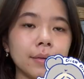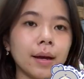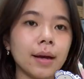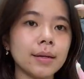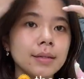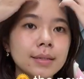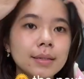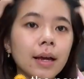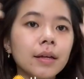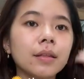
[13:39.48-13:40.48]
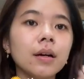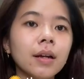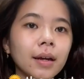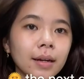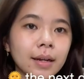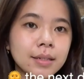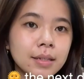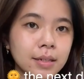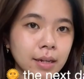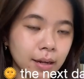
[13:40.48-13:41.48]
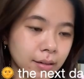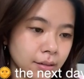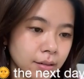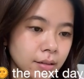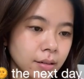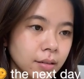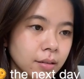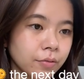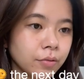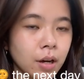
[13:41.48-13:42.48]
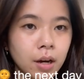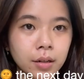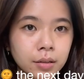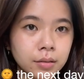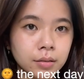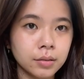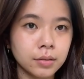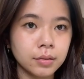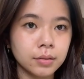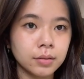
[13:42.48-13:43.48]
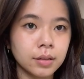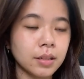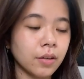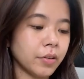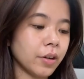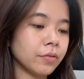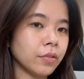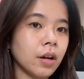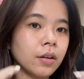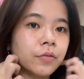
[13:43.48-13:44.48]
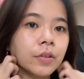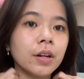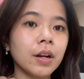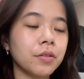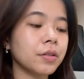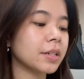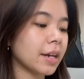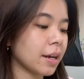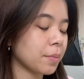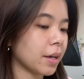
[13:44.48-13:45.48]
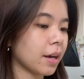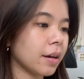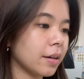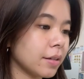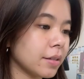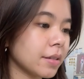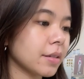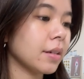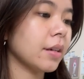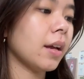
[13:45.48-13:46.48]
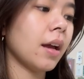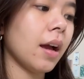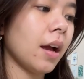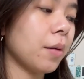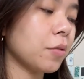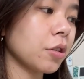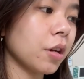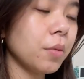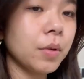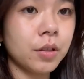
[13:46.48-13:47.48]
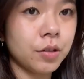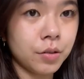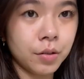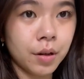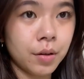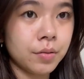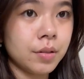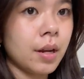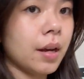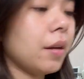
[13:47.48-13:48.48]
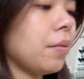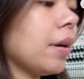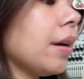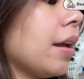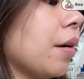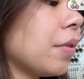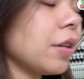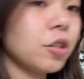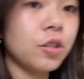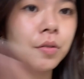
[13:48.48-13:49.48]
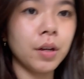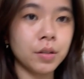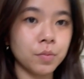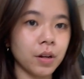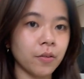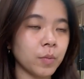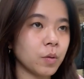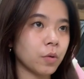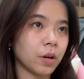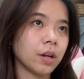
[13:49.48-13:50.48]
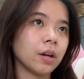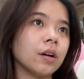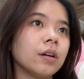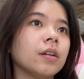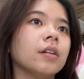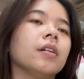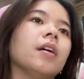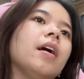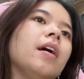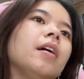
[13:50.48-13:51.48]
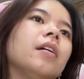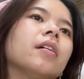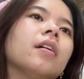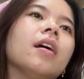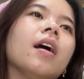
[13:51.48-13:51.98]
You guys, I thought I'd extend the vlog, the self-care vlog for another day because I'm just gotta be in the studio today anyway and I wanna show you guys what I've been working on and